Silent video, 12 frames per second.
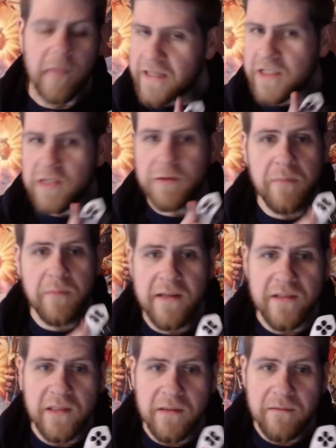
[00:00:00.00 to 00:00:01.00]
It just
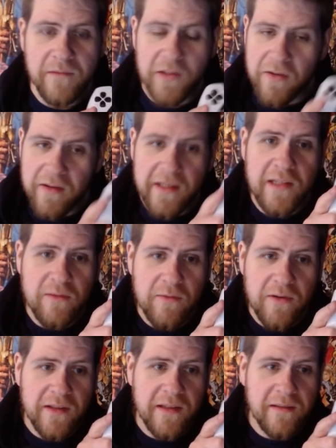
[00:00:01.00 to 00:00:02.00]
depends. Do you think it's
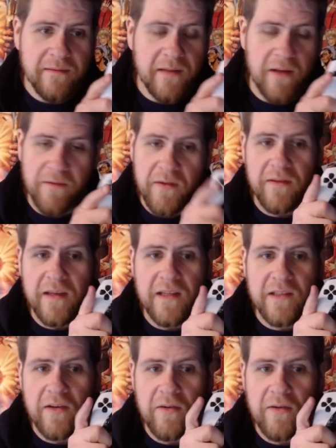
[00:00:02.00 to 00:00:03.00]
worth it? If you think
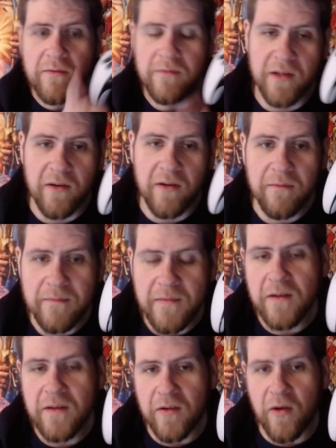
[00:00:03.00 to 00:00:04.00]
so,
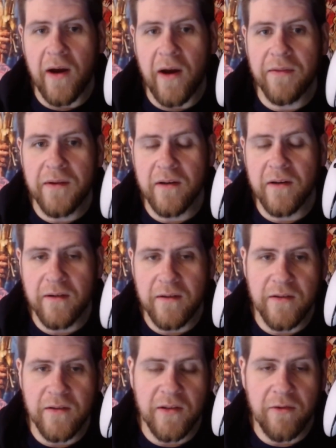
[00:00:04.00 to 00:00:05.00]
go out there
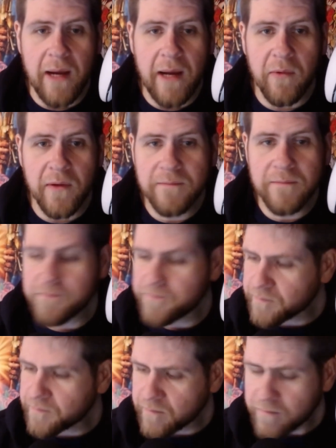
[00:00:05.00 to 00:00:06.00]
and you can grab one.
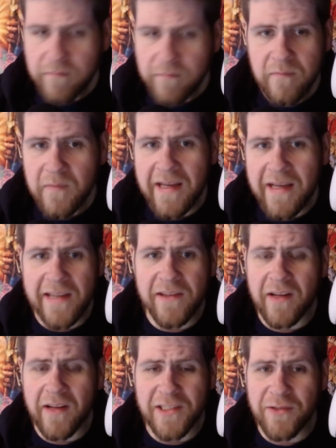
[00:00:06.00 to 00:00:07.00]
Again,
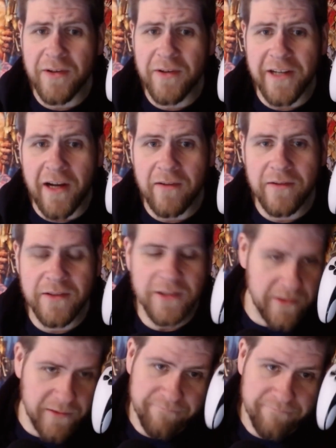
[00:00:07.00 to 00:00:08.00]
they're like $200,
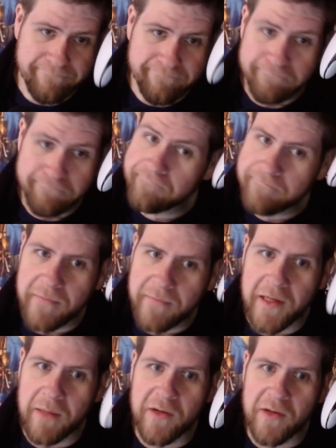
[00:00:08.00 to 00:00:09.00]
so
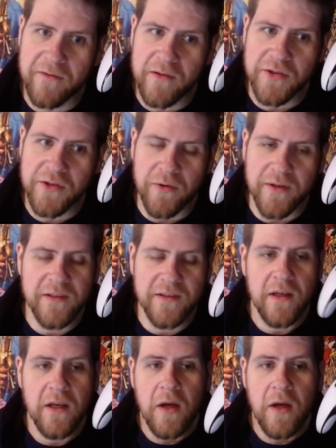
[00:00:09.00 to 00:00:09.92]
may not be your first choice.